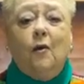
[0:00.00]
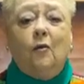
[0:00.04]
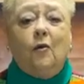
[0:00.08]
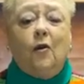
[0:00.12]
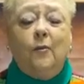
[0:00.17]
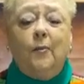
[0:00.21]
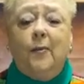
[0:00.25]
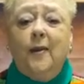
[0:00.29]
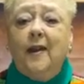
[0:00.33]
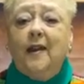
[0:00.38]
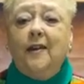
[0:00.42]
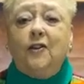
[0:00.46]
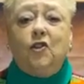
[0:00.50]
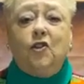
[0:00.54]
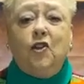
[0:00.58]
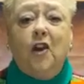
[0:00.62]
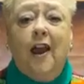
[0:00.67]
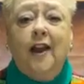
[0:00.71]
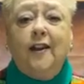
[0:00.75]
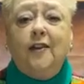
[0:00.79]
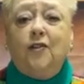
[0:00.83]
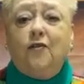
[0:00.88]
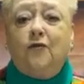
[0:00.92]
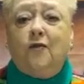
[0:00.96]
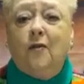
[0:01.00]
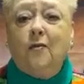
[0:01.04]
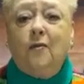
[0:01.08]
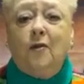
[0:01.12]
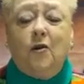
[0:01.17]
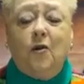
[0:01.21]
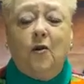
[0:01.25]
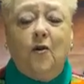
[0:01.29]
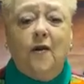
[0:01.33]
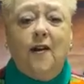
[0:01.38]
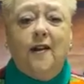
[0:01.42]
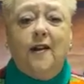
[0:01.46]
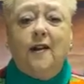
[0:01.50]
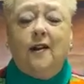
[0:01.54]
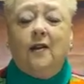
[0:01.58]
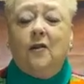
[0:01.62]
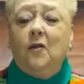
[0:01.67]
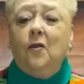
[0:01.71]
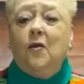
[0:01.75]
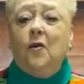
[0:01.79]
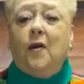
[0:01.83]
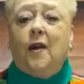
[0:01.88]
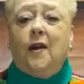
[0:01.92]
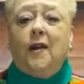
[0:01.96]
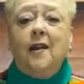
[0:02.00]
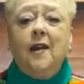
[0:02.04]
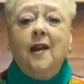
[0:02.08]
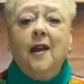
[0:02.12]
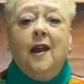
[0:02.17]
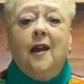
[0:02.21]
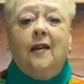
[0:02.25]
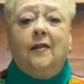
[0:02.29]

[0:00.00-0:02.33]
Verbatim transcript: We're being changed from glory to glory.